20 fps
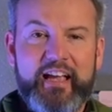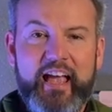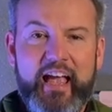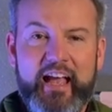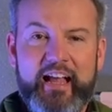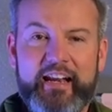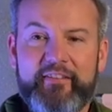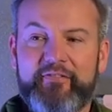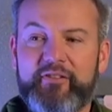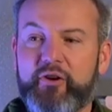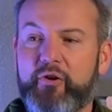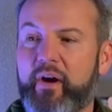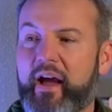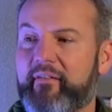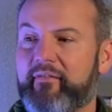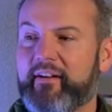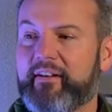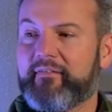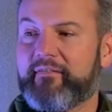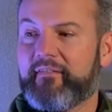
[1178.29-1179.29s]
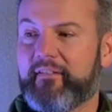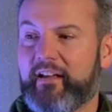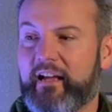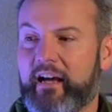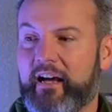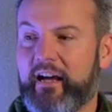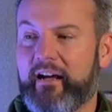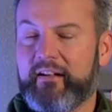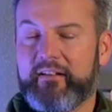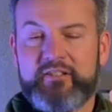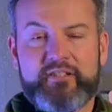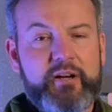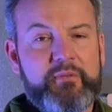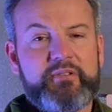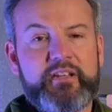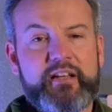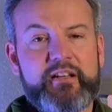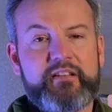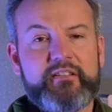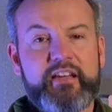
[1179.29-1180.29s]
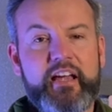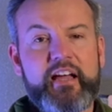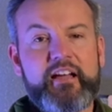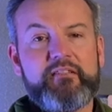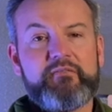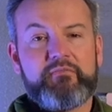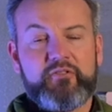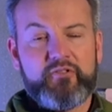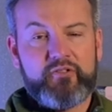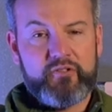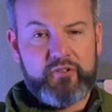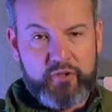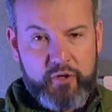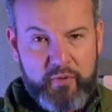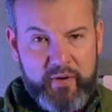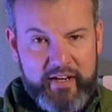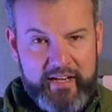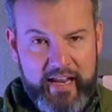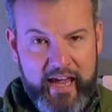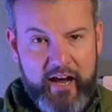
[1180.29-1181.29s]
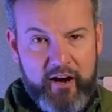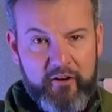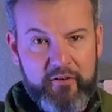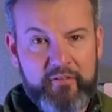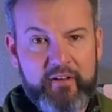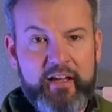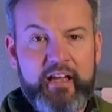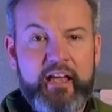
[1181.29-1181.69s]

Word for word: And if you haven't uh, jumped in yet, do it now.